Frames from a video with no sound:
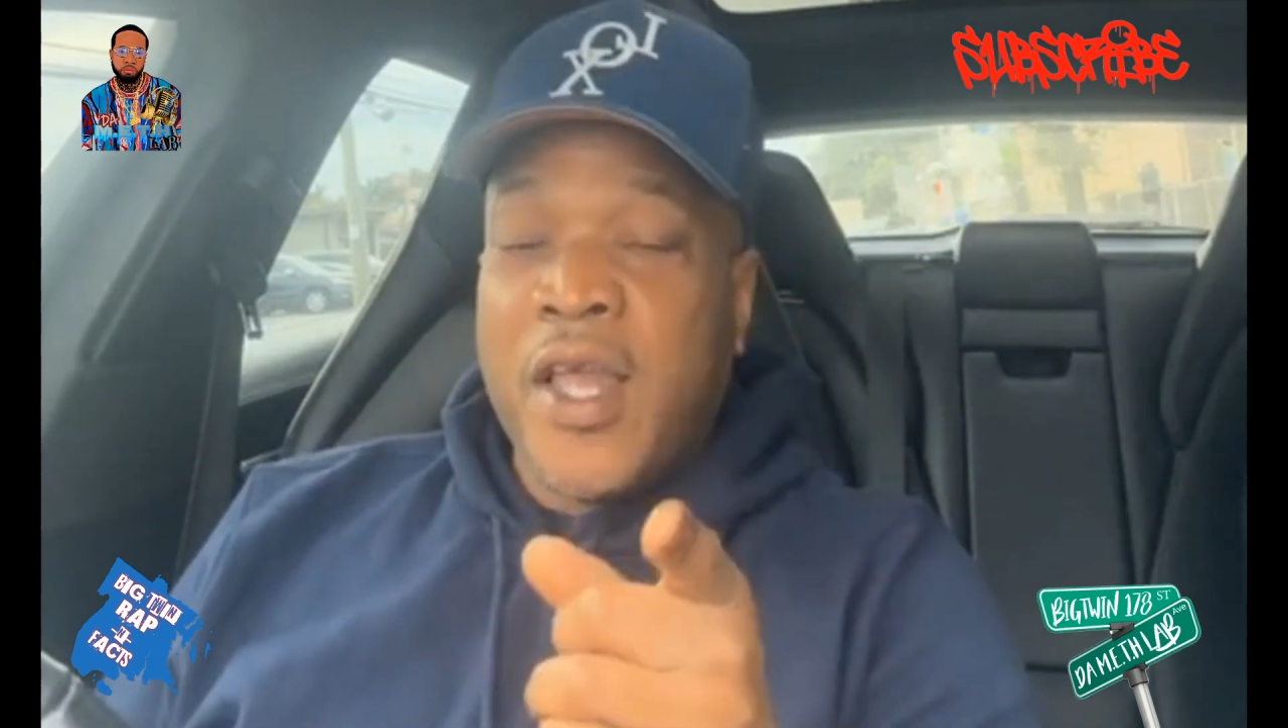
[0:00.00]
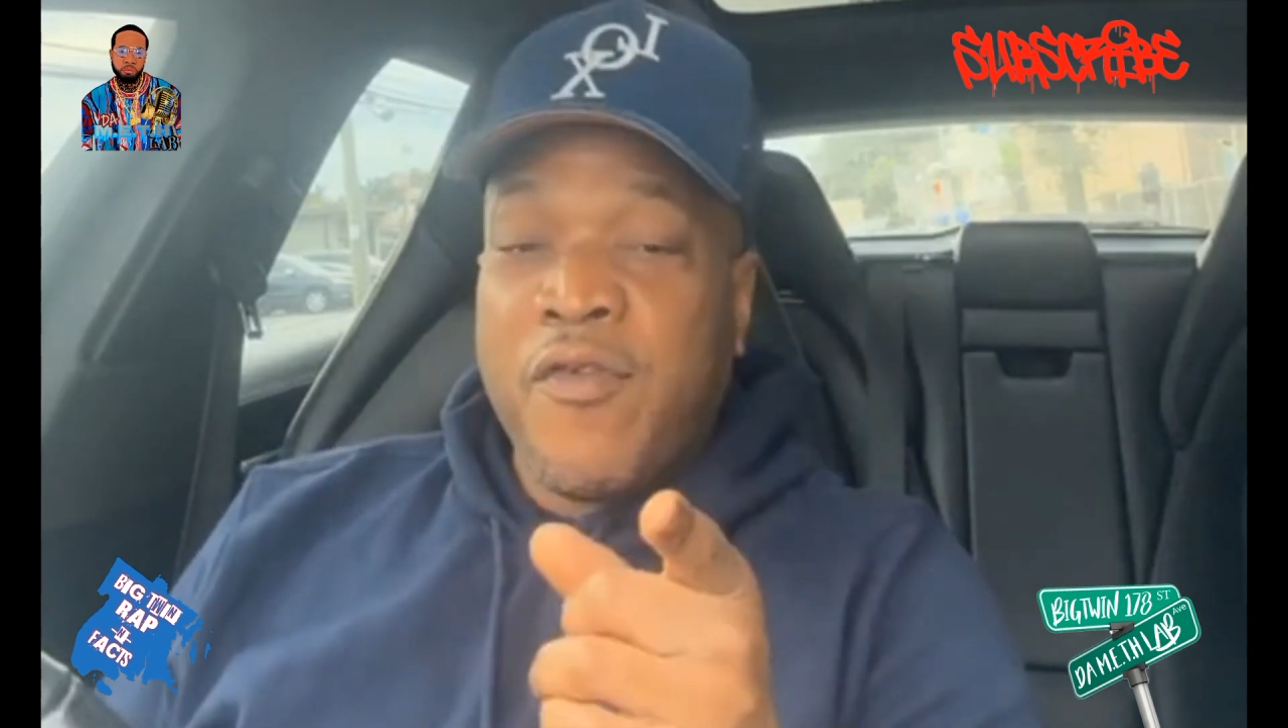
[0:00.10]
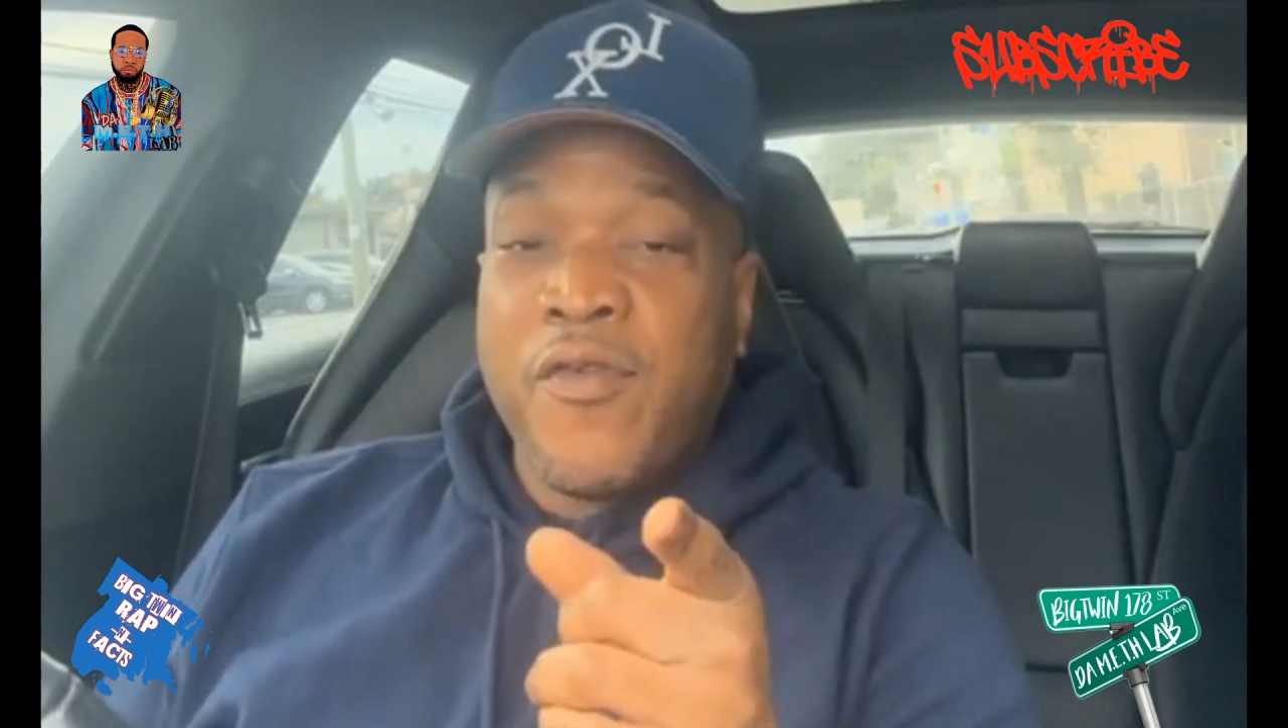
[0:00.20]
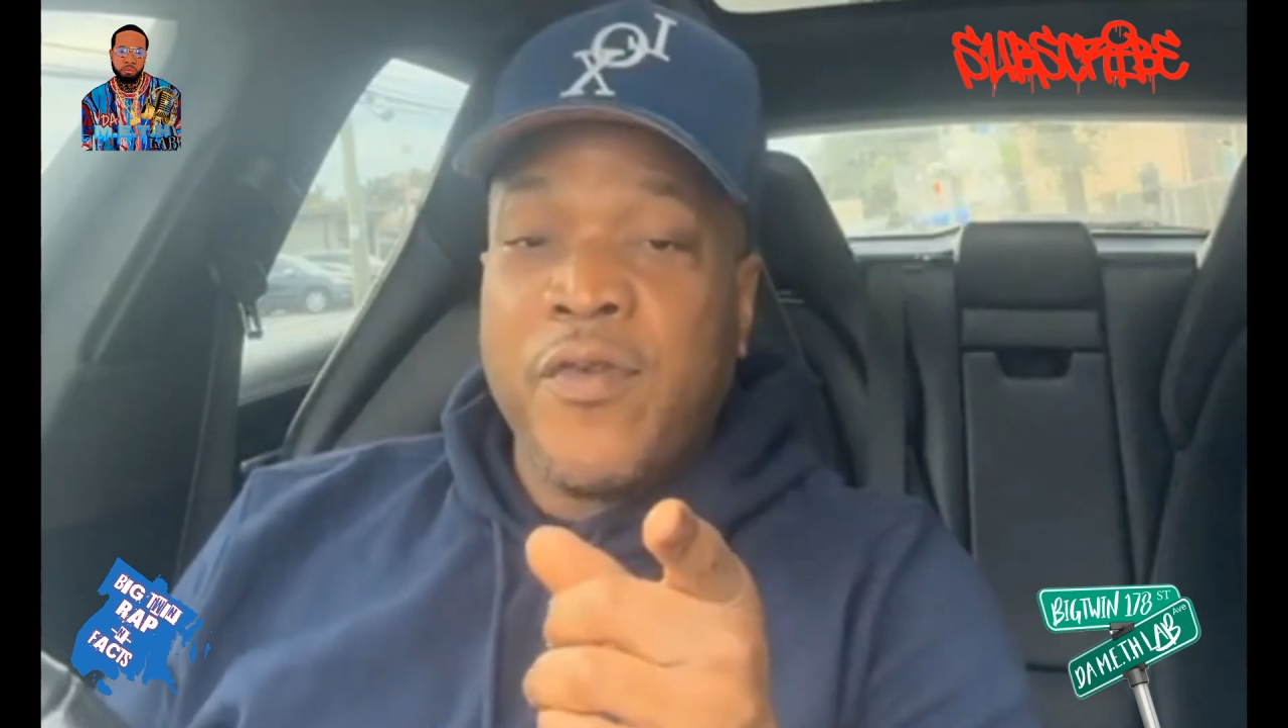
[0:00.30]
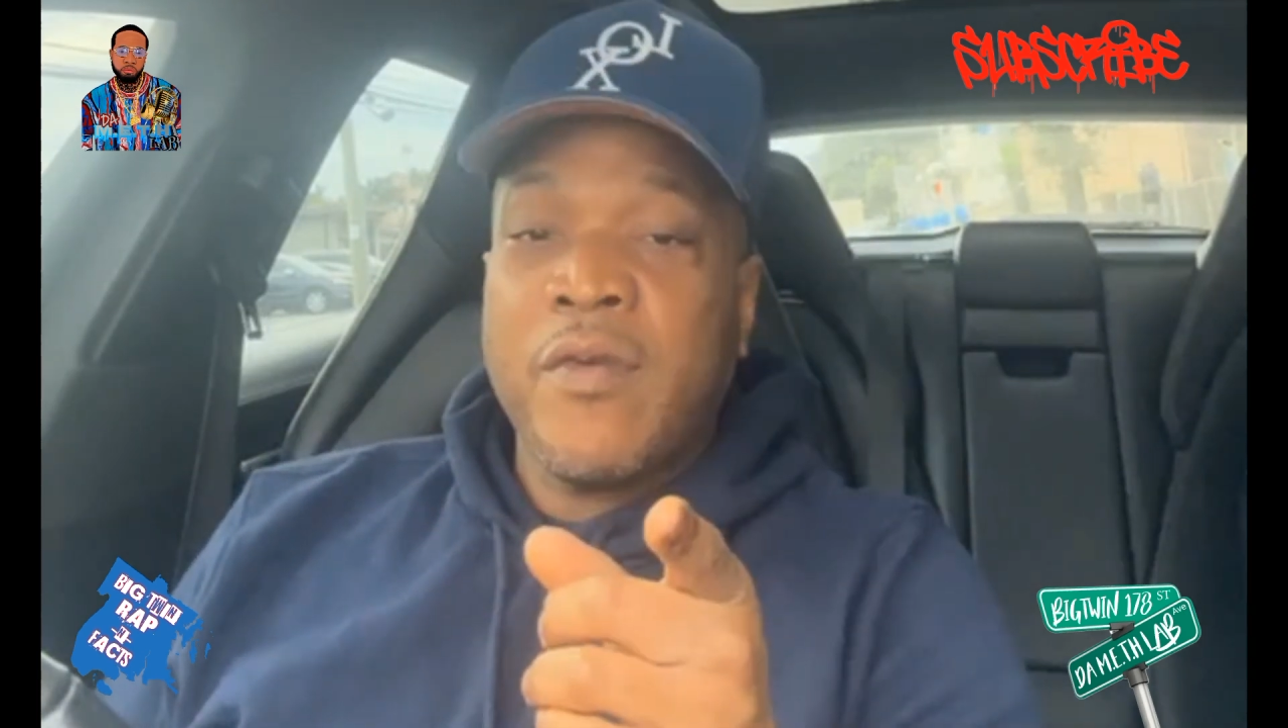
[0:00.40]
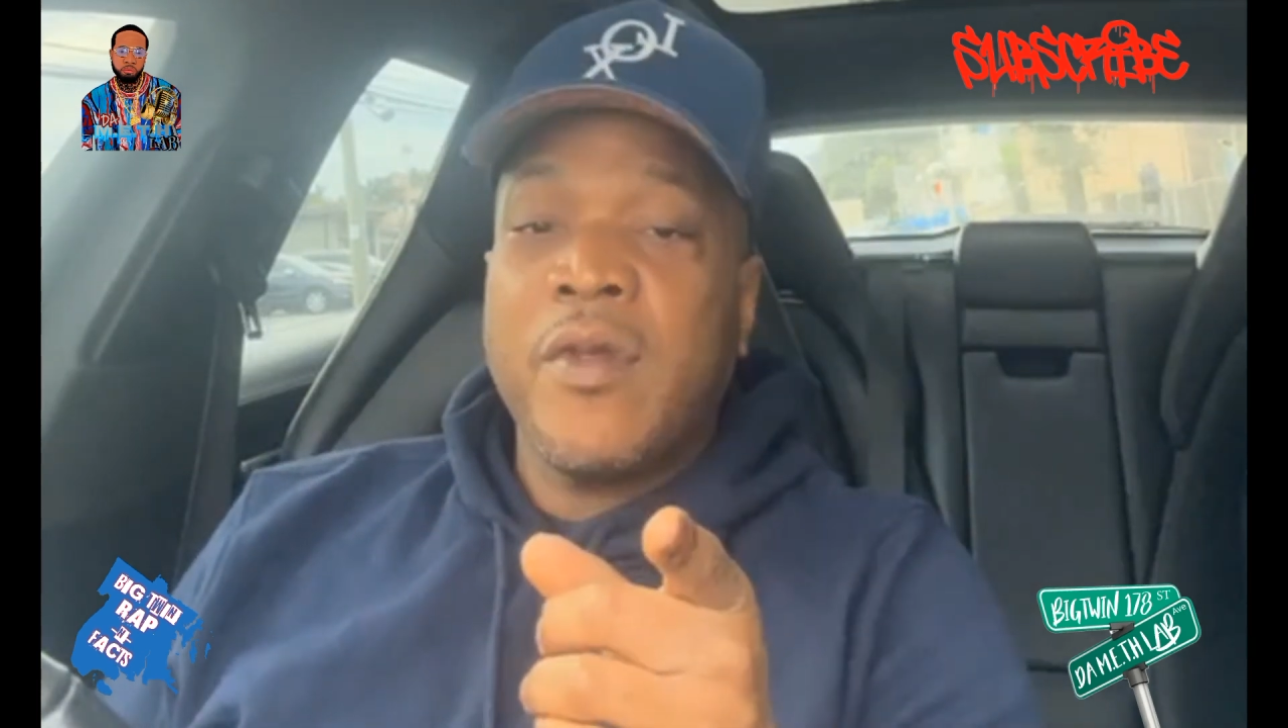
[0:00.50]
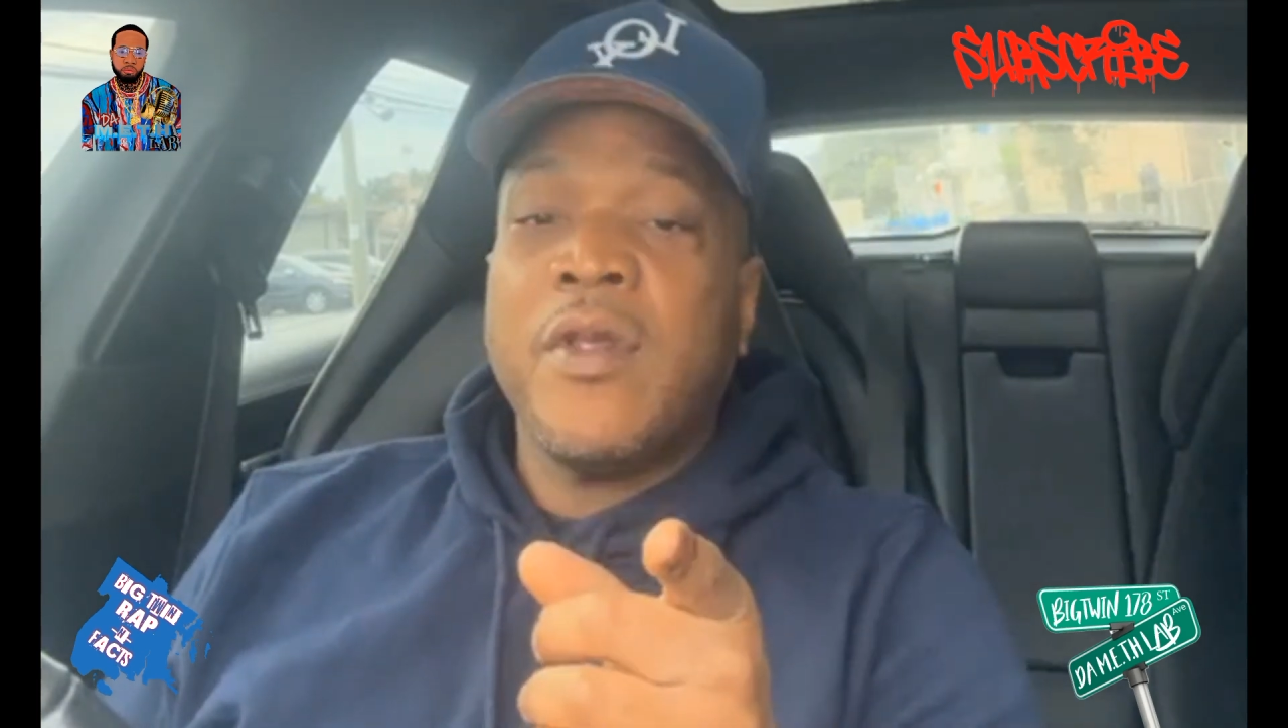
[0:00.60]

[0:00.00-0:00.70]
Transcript: life.